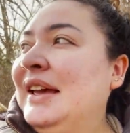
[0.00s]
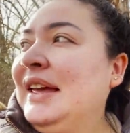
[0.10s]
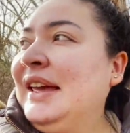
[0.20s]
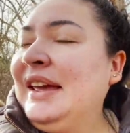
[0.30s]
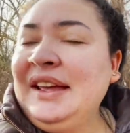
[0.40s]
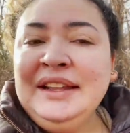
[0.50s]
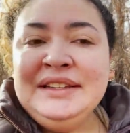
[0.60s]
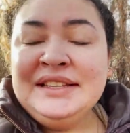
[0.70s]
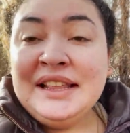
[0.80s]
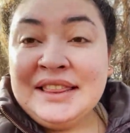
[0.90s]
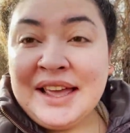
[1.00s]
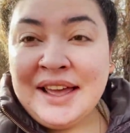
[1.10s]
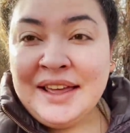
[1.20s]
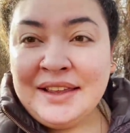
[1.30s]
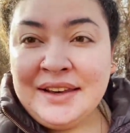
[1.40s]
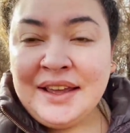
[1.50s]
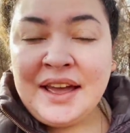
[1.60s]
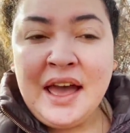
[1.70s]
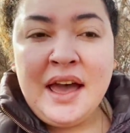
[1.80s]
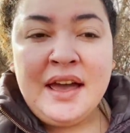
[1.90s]
And then
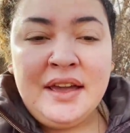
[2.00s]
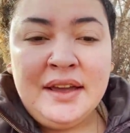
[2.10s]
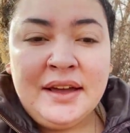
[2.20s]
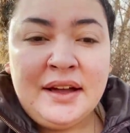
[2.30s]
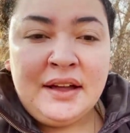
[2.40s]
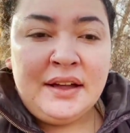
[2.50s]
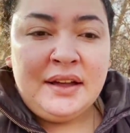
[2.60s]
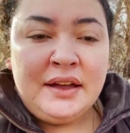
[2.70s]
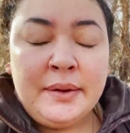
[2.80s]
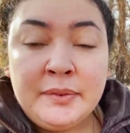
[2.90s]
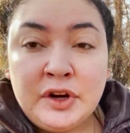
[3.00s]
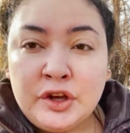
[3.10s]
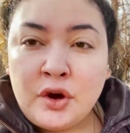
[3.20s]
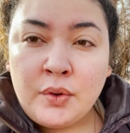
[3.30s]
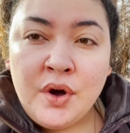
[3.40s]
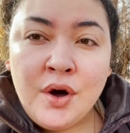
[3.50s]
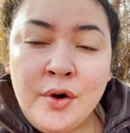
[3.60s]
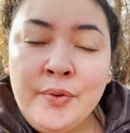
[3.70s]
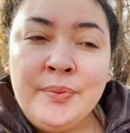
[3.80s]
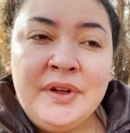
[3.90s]
I am gonna go
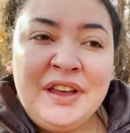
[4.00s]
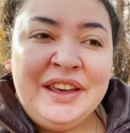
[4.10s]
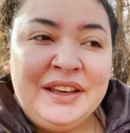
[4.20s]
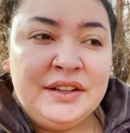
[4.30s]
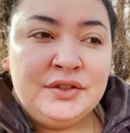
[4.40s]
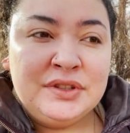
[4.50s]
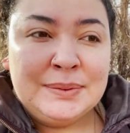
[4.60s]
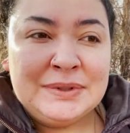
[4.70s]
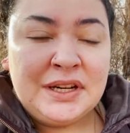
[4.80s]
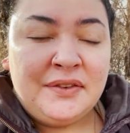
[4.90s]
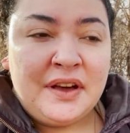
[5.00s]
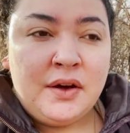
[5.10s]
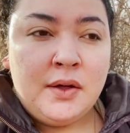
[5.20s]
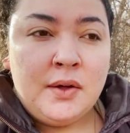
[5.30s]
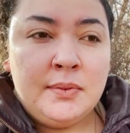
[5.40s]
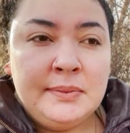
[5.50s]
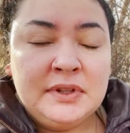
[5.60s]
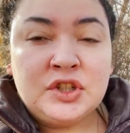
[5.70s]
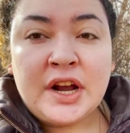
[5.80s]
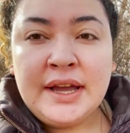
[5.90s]
home and do some stuff at
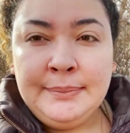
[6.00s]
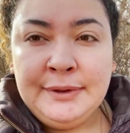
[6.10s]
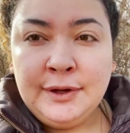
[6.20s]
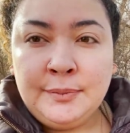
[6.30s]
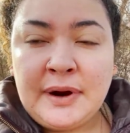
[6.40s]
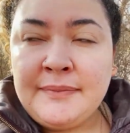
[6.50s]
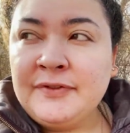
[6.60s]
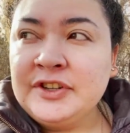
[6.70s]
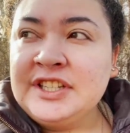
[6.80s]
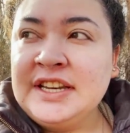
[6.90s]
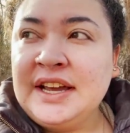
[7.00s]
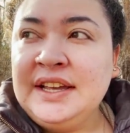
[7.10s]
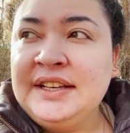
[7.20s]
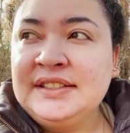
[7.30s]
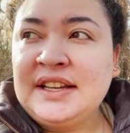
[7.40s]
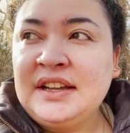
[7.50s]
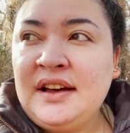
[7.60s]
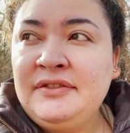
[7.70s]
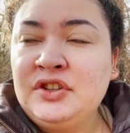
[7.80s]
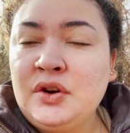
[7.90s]
home, try a meal prep for tonight because I
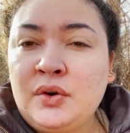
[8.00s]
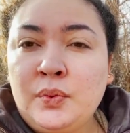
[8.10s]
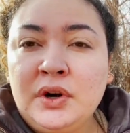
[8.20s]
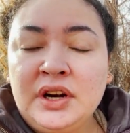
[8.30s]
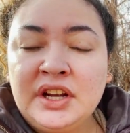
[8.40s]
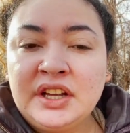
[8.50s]
have to go to work,